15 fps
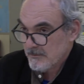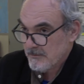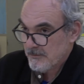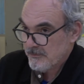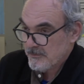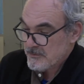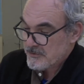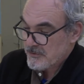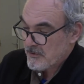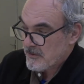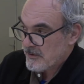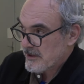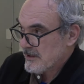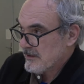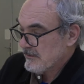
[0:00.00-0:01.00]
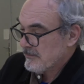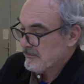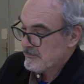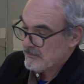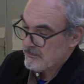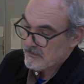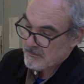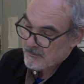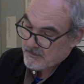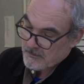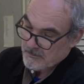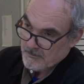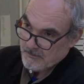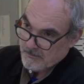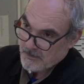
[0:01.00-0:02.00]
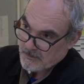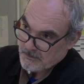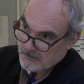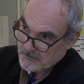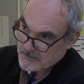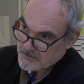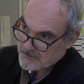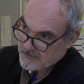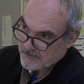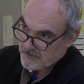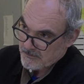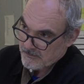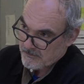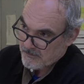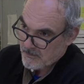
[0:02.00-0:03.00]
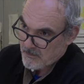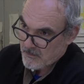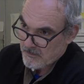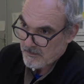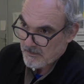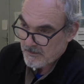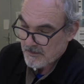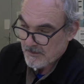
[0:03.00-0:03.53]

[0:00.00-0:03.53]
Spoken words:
through drawing, through models, through form,